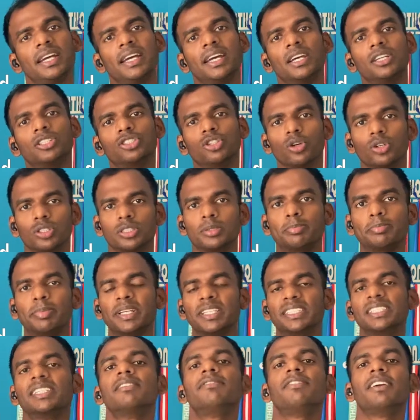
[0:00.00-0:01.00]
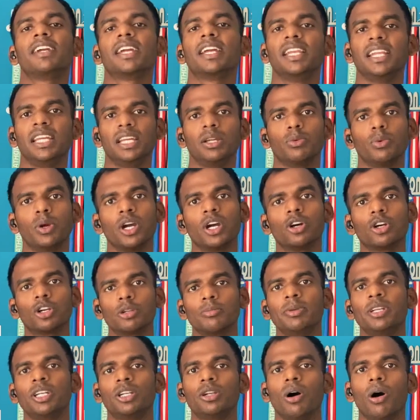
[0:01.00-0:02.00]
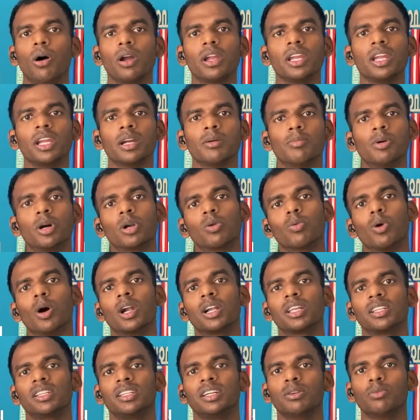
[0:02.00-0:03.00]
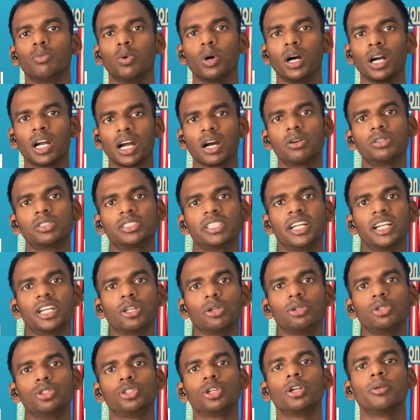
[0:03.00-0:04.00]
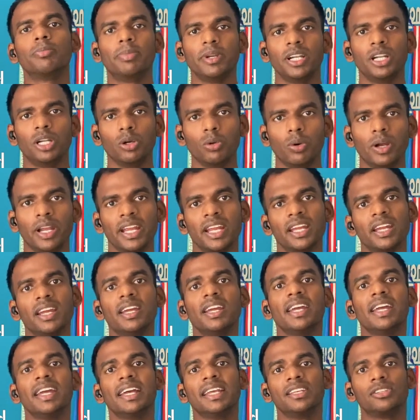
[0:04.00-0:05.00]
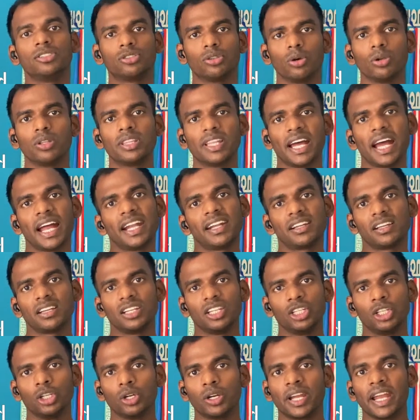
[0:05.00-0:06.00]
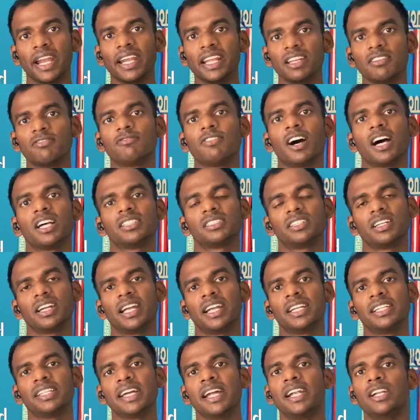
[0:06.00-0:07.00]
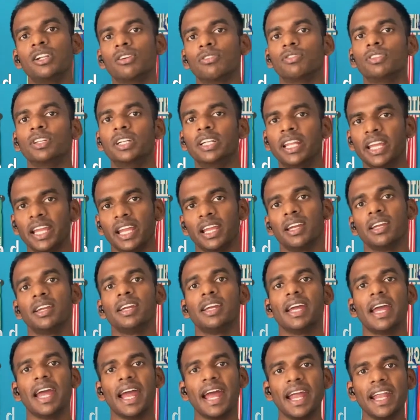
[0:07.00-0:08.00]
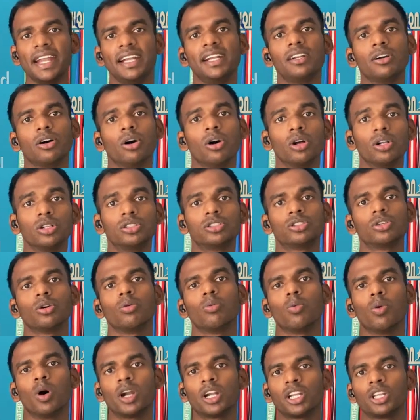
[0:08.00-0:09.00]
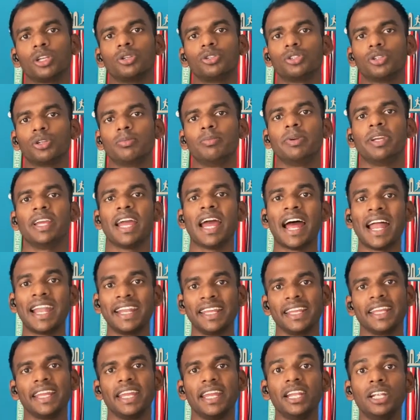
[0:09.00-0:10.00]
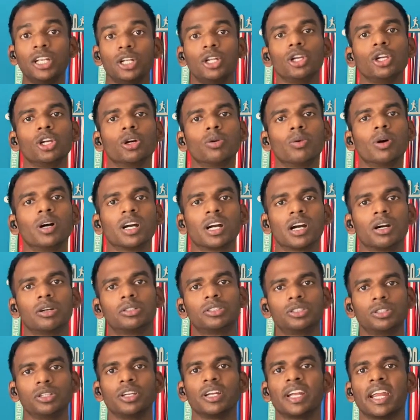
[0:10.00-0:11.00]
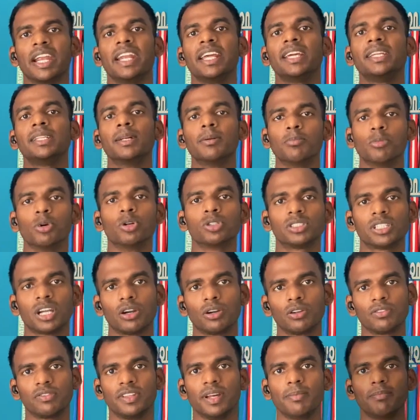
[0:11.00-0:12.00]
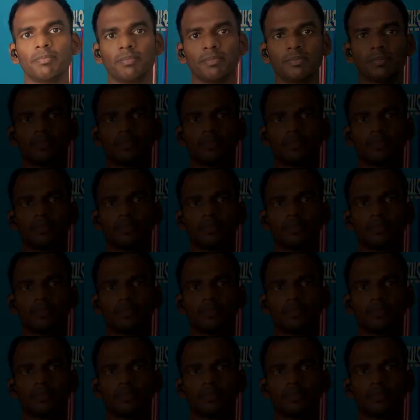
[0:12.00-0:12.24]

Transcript: So specifically, we're going to be talking about what are the workouts that you should be doing so that you're getting faster at the end of the day, and also what you should be adding into your workout so you're getting the most out of them.